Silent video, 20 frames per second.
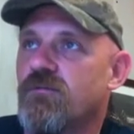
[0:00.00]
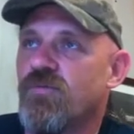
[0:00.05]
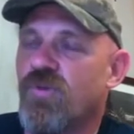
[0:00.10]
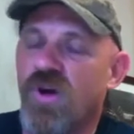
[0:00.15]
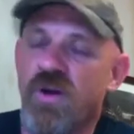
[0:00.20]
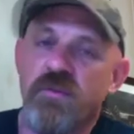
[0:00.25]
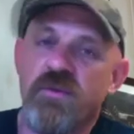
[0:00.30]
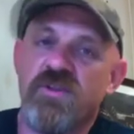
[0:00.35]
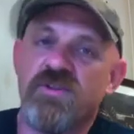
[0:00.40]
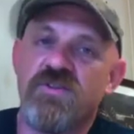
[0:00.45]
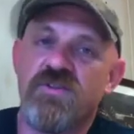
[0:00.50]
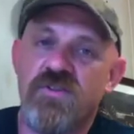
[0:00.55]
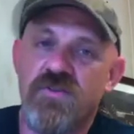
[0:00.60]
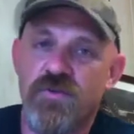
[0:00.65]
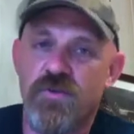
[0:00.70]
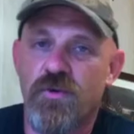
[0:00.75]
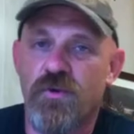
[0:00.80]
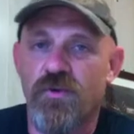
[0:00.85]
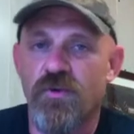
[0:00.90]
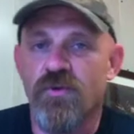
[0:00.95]
rummaged
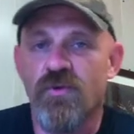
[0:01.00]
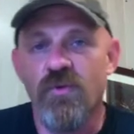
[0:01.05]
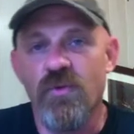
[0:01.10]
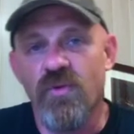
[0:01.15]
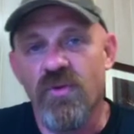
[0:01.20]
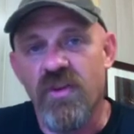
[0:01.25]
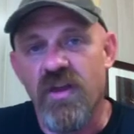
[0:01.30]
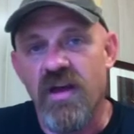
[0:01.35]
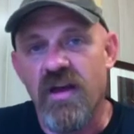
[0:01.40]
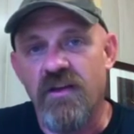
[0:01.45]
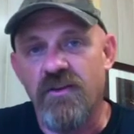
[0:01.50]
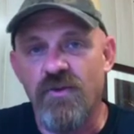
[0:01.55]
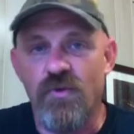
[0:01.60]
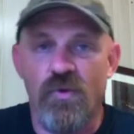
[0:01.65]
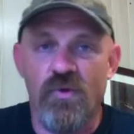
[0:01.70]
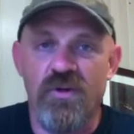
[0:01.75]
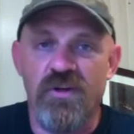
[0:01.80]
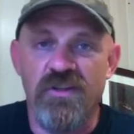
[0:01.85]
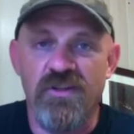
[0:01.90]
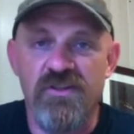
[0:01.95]
through without
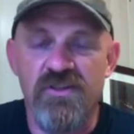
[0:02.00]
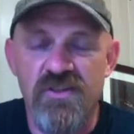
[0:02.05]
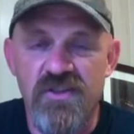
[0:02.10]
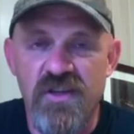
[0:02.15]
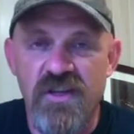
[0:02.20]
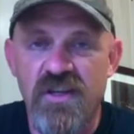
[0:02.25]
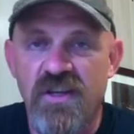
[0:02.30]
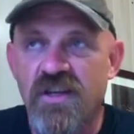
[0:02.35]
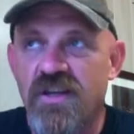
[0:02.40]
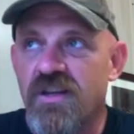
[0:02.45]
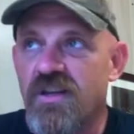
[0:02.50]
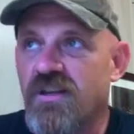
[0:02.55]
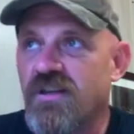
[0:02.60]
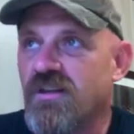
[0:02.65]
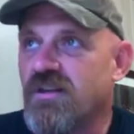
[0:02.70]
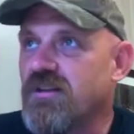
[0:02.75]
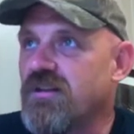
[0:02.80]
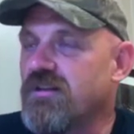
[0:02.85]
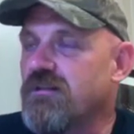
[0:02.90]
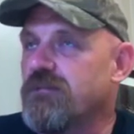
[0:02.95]
your consent,
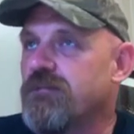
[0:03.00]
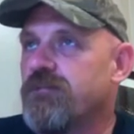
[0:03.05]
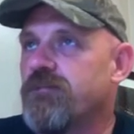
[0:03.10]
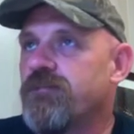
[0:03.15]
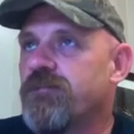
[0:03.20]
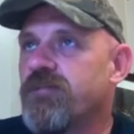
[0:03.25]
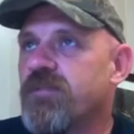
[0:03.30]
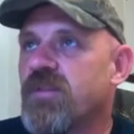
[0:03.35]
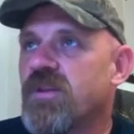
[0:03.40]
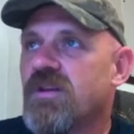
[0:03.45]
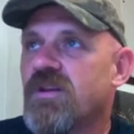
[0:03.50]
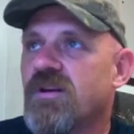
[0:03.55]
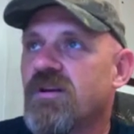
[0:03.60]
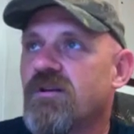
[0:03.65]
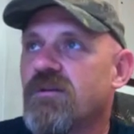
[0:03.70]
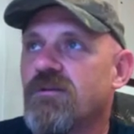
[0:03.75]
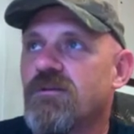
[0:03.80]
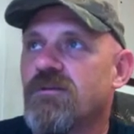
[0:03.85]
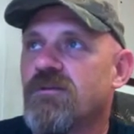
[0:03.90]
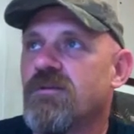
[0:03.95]
and you
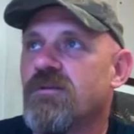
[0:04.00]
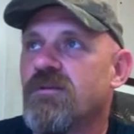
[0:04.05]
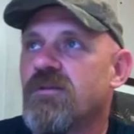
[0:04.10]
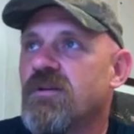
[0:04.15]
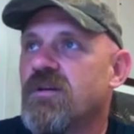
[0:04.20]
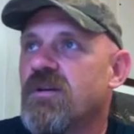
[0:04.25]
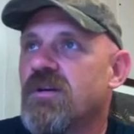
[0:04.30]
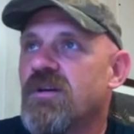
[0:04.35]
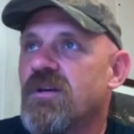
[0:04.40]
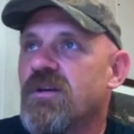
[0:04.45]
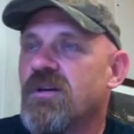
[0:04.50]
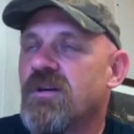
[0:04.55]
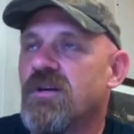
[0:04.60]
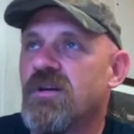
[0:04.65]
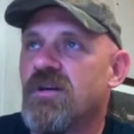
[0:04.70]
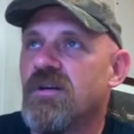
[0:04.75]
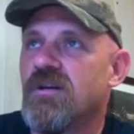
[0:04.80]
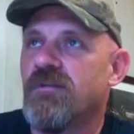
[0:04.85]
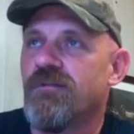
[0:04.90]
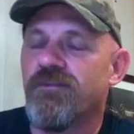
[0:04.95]
know,
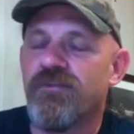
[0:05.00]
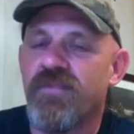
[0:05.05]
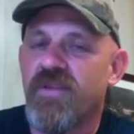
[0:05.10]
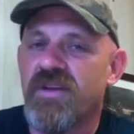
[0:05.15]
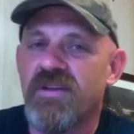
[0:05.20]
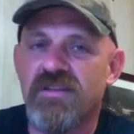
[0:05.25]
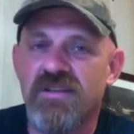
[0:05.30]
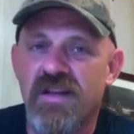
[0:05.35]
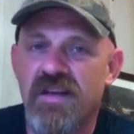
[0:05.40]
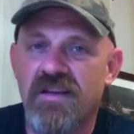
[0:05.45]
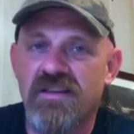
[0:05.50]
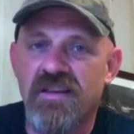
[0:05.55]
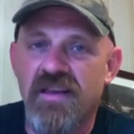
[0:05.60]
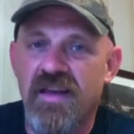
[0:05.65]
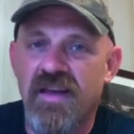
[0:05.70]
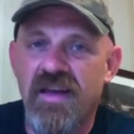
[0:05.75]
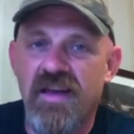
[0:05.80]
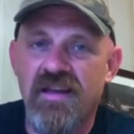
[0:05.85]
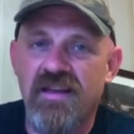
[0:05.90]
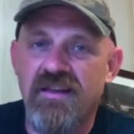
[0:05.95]
things like
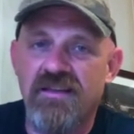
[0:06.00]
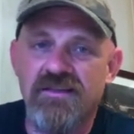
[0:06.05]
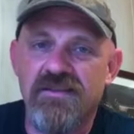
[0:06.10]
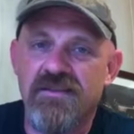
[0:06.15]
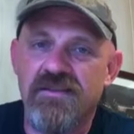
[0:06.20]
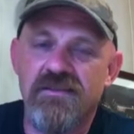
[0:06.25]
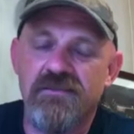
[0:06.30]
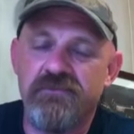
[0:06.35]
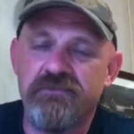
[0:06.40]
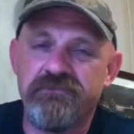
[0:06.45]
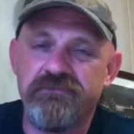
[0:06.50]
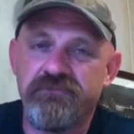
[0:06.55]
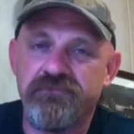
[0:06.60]
that is,